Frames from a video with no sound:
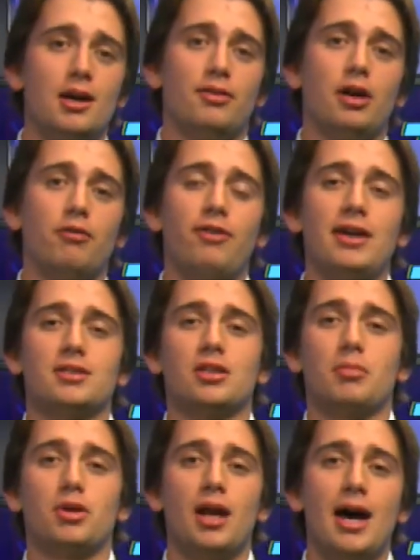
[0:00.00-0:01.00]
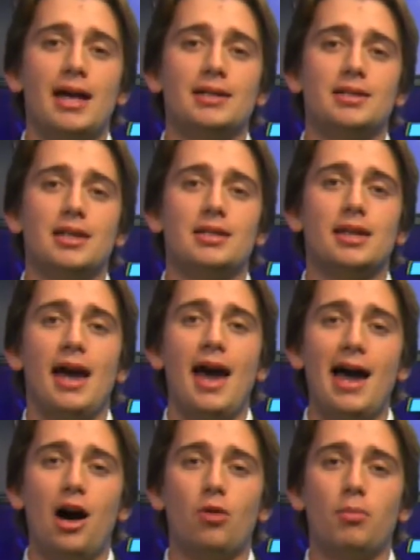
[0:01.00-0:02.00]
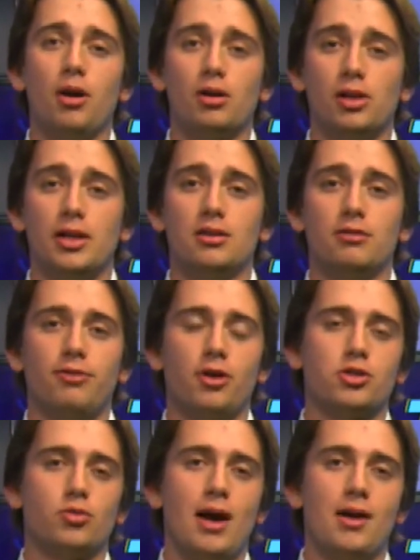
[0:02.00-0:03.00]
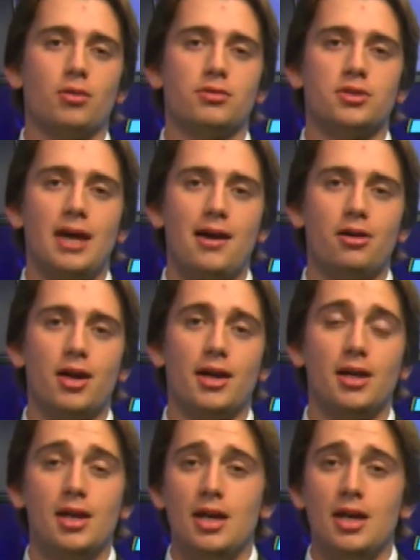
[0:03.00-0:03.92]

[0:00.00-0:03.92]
They'll face number nine seed Cal Berkeley in the first round on Saturday.